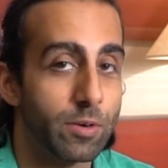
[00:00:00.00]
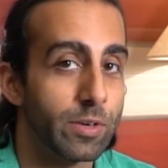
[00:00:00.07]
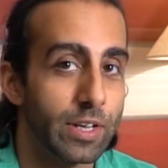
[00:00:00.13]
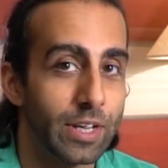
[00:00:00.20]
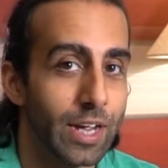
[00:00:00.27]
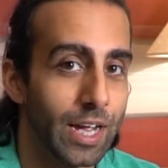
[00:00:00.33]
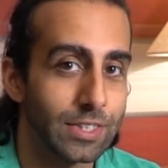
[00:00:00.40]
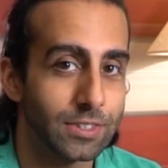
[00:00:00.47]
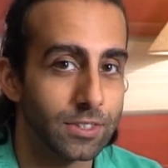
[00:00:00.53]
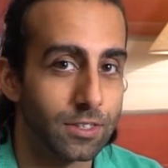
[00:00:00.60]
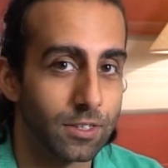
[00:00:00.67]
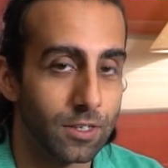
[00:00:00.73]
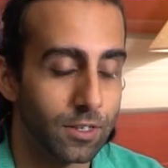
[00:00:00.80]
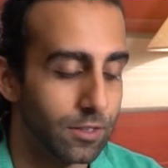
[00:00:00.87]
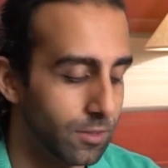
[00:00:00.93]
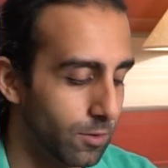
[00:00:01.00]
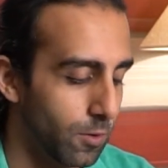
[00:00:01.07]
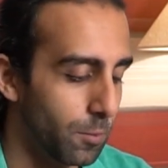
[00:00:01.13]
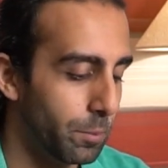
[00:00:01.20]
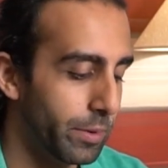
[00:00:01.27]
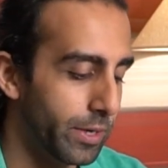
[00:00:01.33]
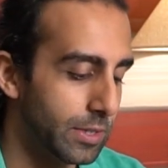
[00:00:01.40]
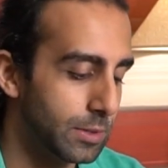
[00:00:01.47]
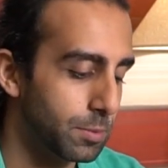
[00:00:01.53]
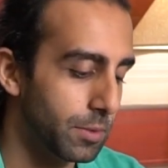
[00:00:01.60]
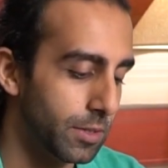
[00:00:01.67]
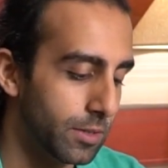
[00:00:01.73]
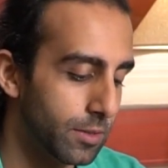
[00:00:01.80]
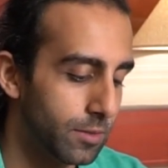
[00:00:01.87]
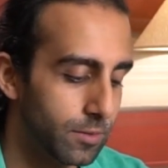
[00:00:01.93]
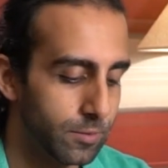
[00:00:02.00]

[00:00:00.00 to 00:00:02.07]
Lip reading: Gear Acid a go on PSP.